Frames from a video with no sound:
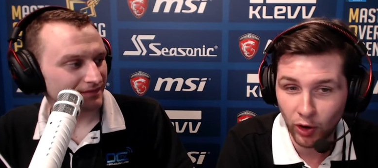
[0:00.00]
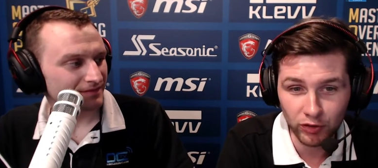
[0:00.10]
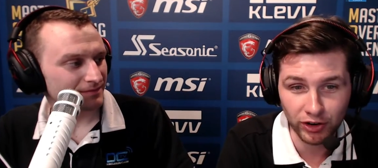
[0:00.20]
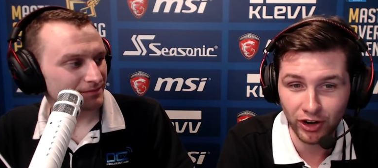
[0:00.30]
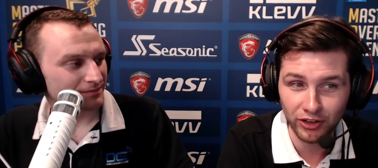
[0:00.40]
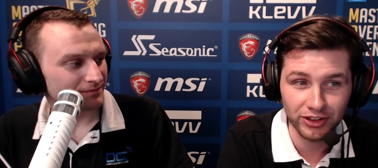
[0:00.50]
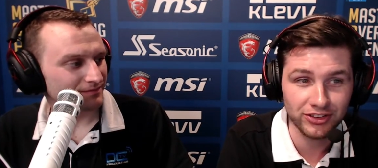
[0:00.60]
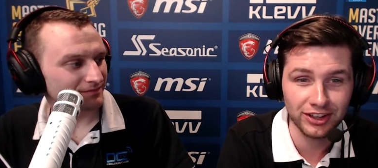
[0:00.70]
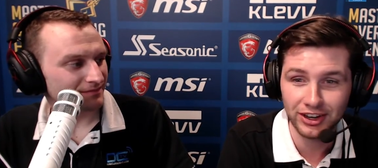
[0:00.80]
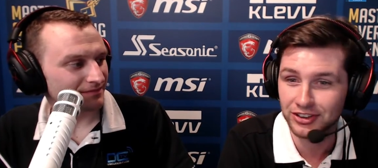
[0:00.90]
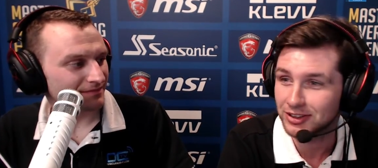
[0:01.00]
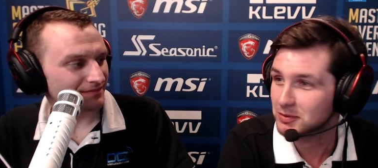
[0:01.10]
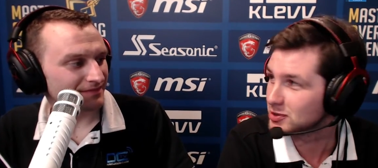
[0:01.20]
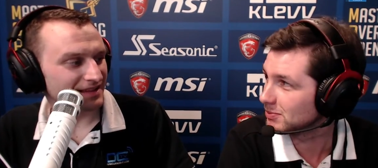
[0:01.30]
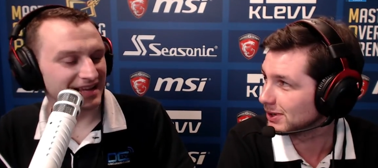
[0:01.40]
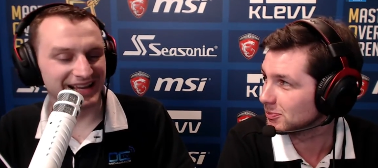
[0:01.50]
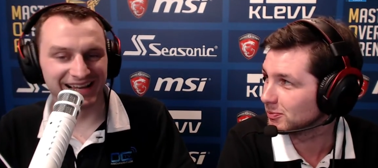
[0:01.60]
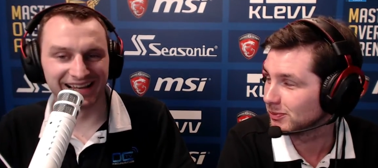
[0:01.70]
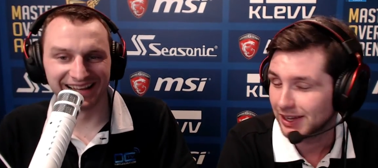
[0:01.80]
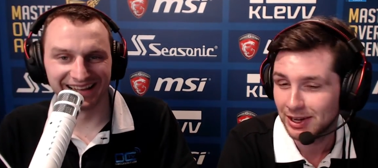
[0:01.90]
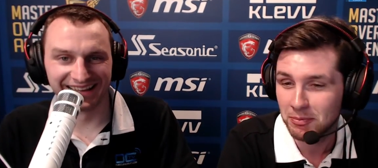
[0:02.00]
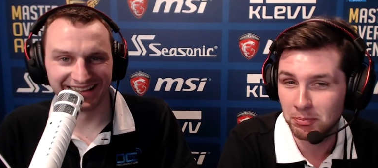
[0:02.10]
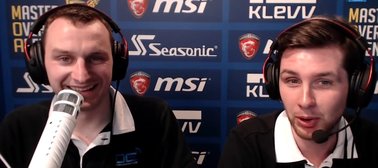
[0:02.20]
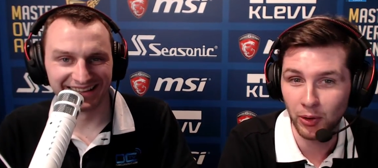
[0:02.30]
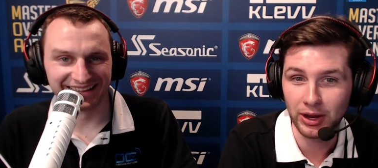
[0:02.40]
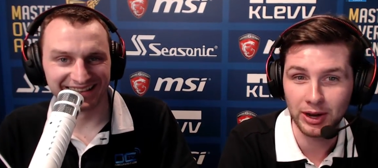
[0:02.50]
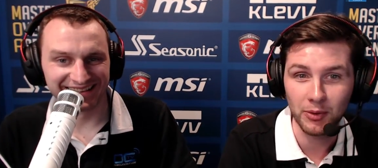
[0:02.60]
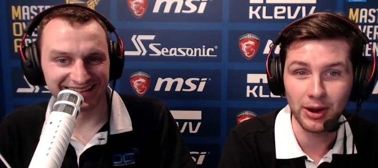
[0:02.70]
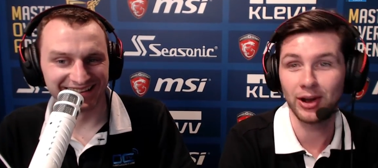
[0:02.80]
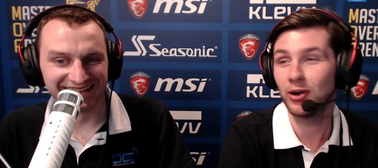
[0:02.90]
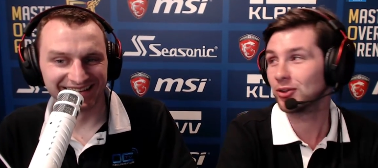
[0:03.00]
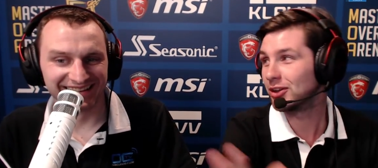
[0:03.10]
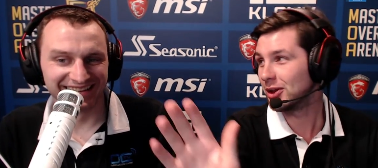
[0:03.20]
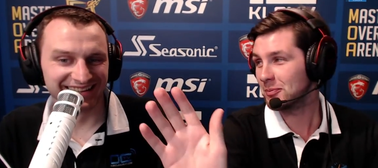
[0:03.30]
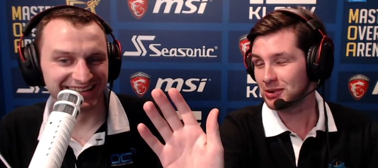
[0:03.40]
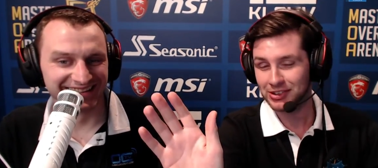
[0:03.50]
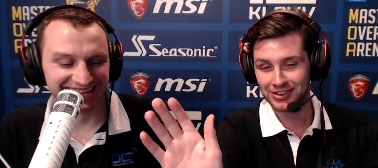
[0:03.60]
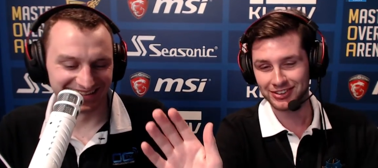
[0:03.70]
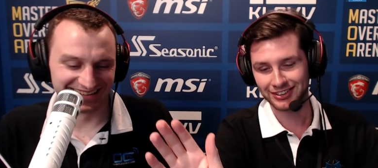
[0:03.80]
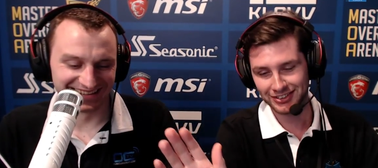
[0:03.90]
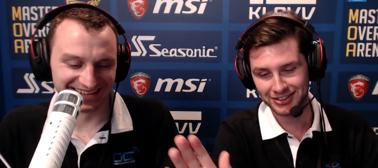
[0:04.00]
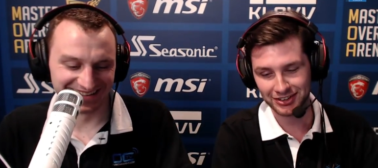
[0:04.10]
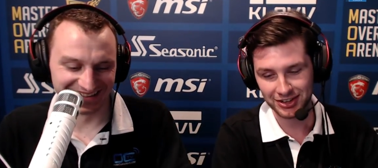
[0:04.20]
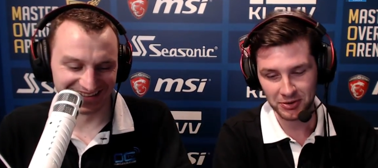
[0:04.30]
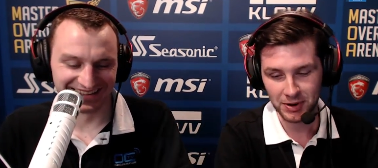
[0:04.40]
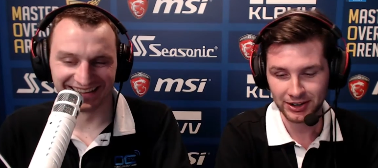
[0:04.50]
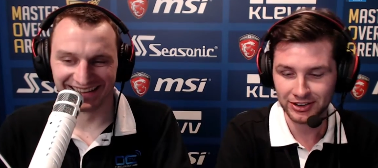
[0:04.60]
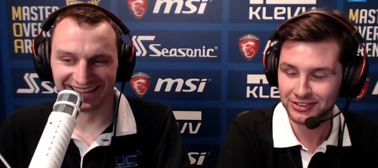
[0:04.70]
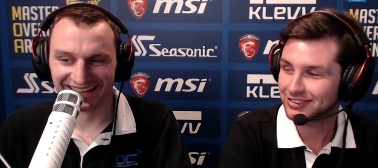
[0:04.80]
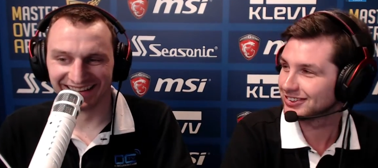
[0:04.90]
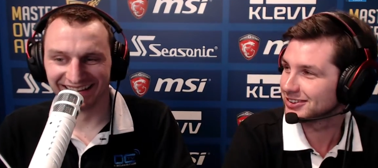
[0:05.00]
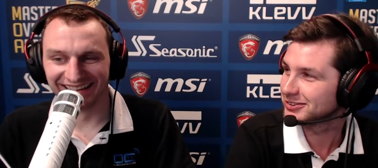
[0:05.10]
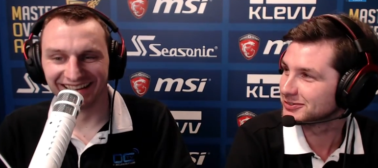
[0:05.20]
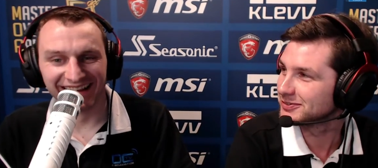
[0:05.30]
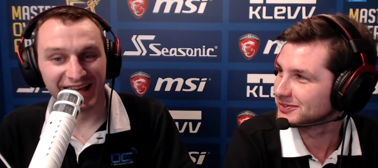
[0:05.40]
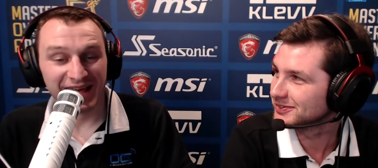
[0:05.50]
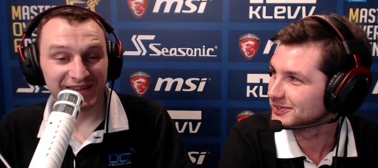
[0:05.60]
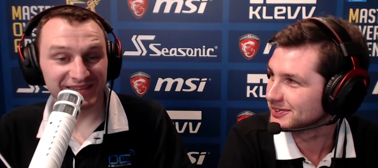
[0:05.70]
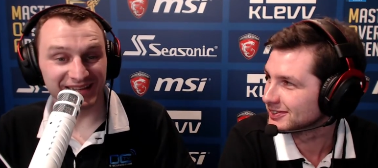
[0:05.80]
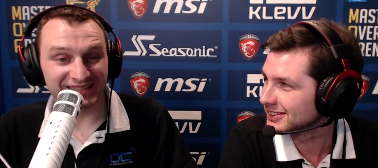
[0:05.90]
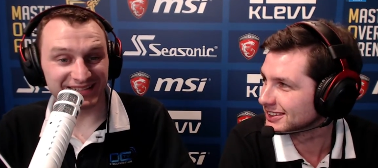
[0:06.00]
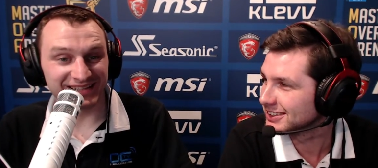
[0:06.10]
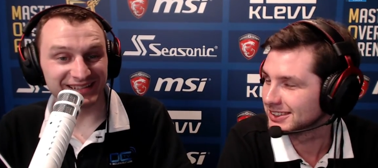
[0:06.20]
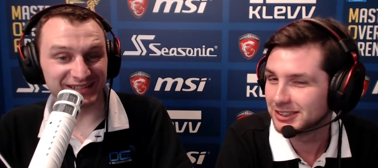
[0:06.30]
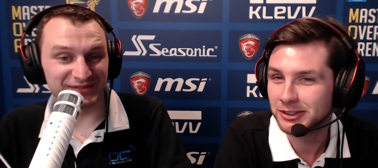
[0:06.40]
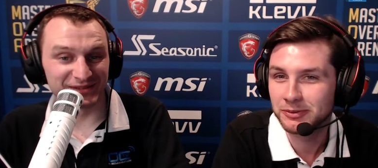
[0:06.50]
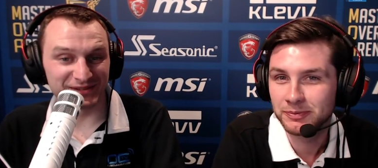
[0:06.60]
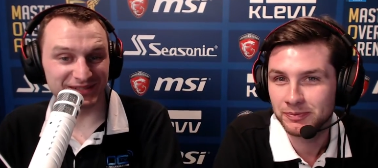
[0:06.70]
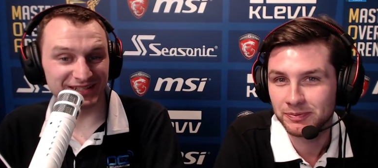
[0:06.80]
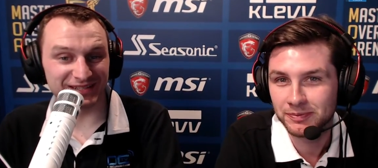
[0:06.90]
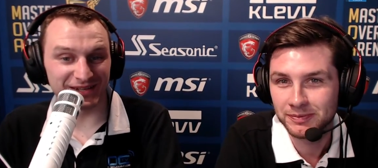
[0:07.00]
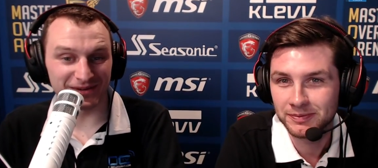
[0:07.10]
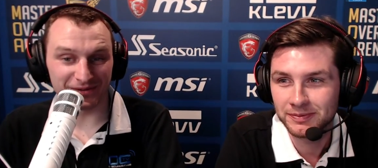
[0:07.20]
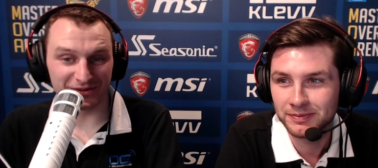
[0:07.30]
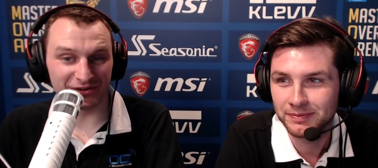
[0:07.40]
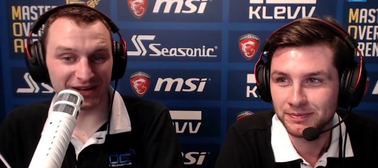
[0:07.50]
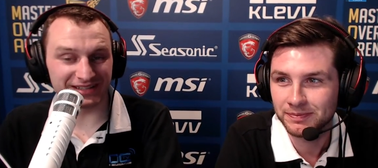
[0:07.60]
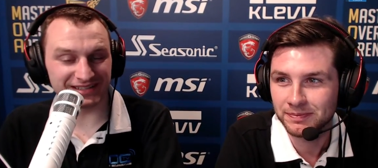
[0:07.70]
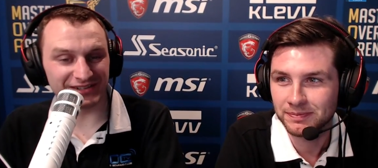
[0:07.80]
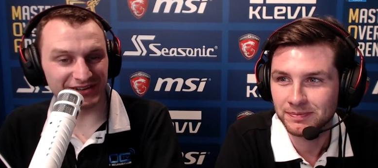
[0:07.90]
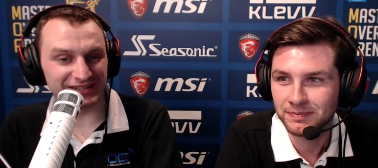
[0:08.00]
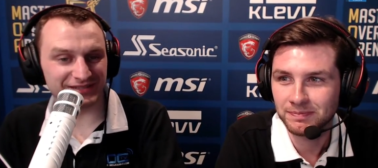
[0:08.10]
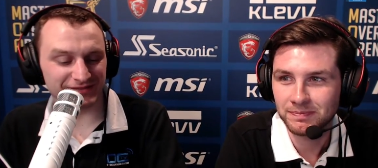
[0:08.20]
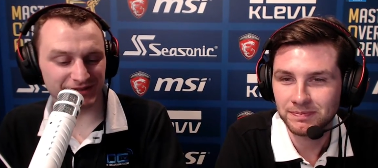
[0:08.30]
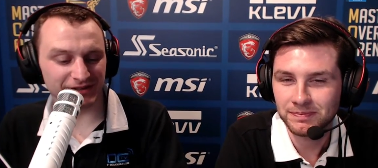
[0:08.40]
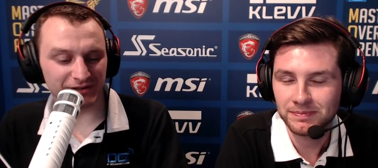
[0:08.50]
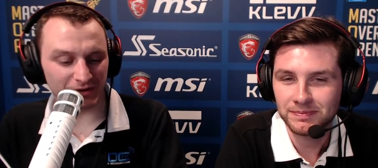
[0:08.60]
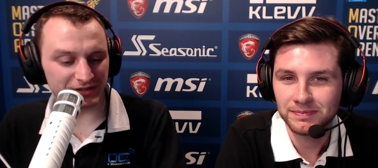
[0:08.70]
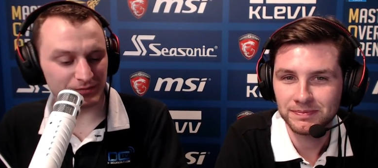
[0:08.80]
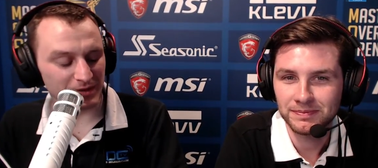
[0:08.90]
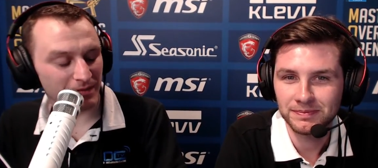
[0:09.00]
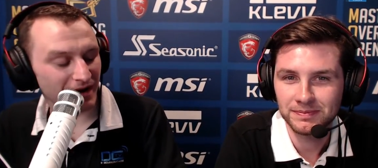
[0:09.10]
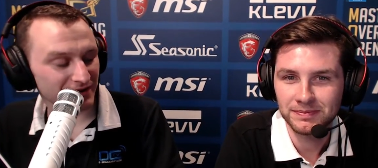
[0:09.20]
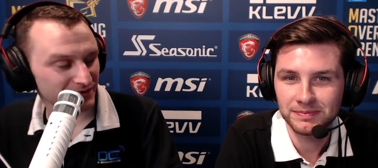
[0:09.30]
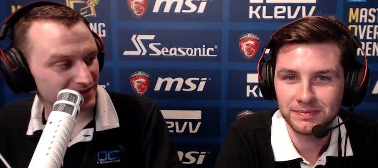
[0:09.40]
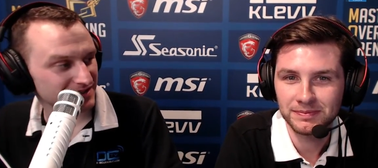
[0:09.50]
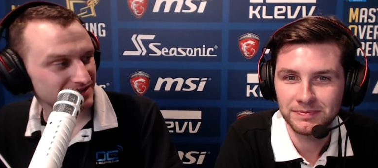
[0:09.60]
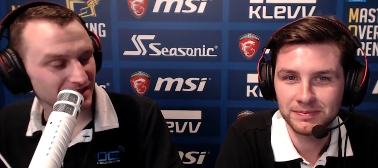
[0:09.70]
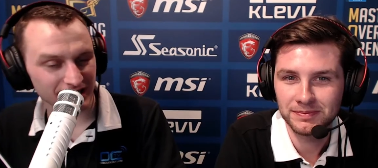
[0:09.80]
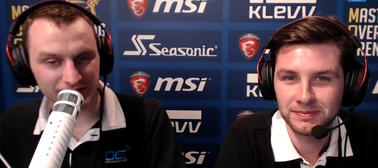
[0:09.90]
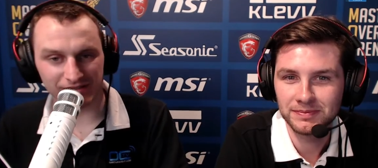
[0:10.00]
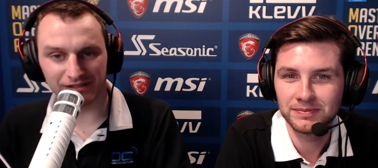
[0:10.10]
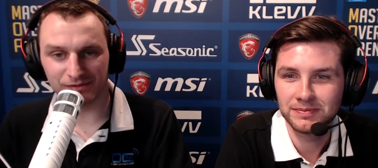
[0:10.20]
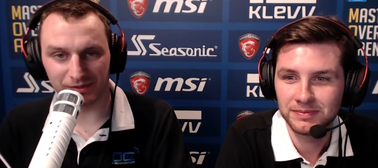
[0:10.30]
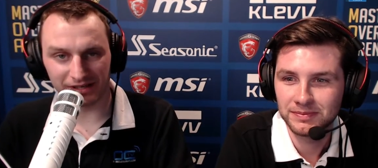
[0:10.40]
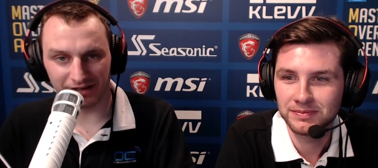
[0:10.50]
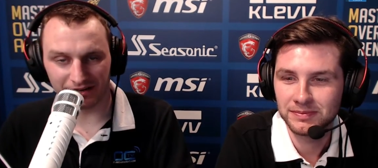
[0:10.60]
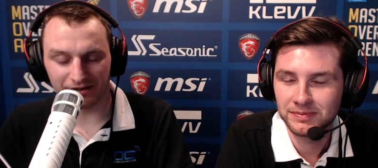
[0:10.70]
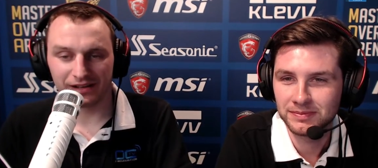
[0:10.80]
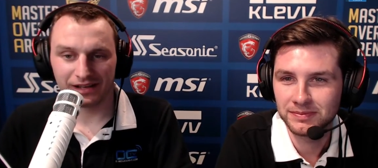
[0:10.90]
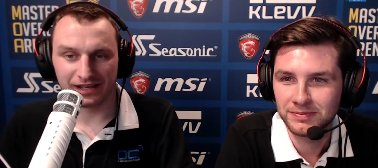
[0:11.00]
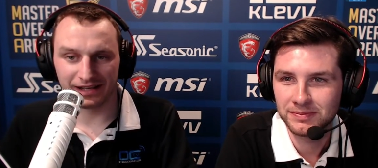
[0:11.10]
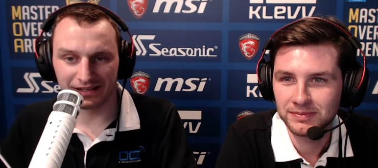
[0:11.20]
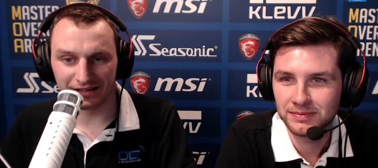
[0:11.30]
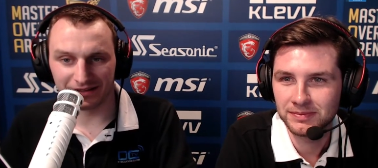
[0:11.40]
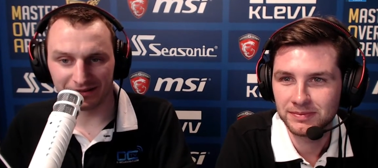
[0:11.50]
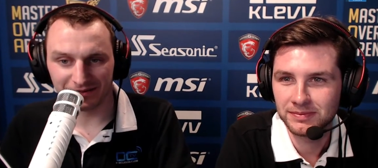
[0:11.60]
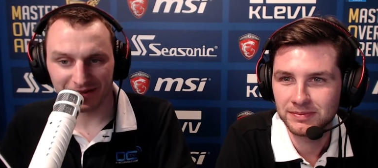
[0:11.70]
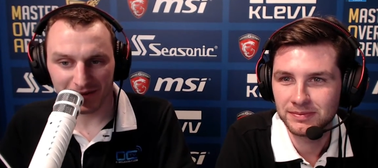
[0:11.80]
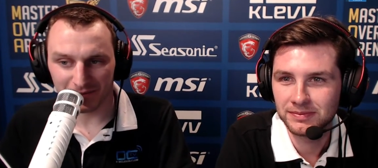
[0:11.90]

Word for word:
Speaker 1: overall this year it seems to be blowing away all the numbers and statistics and records.
Speaker 2: That's fun to see. It's great to be part of this, actually, to be here and